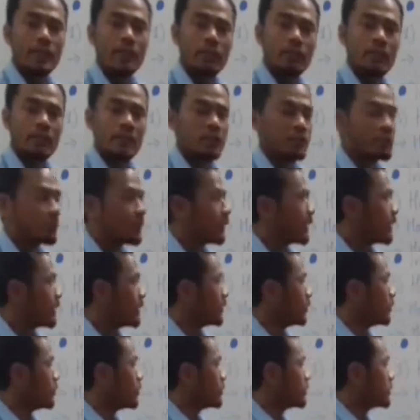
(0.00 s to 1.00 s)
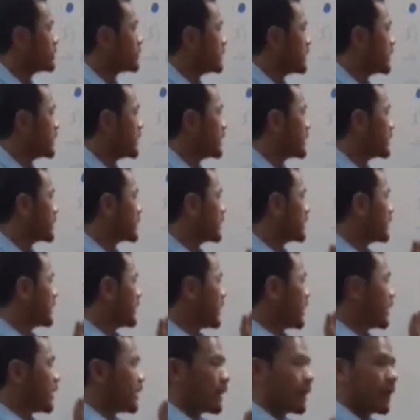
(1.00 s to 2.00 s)
I will explain you. See
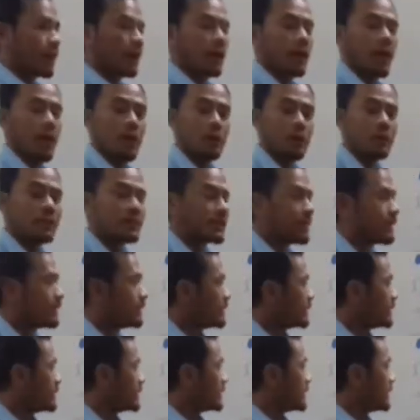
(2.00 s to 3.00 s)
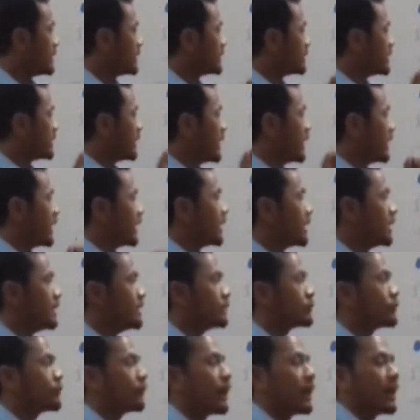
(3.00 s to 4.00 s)
here, our sentence is
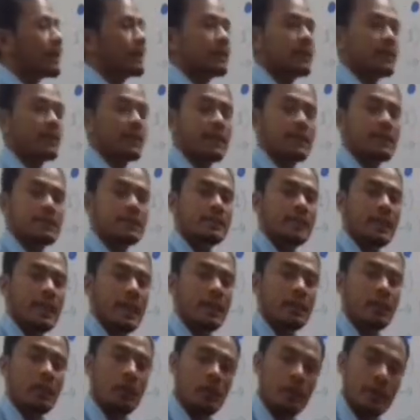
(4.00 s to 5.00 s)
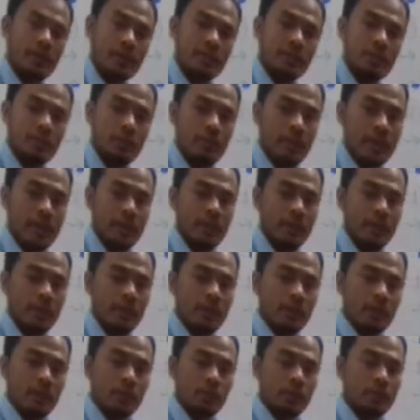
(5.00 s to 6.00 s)
his father is an honest
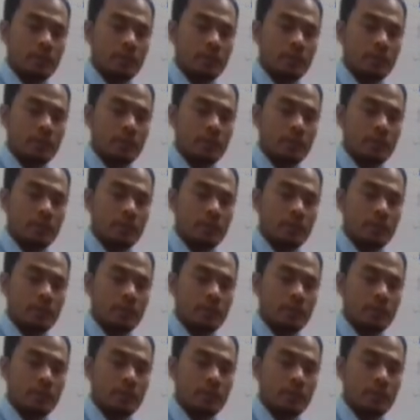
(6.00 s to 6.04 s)
man.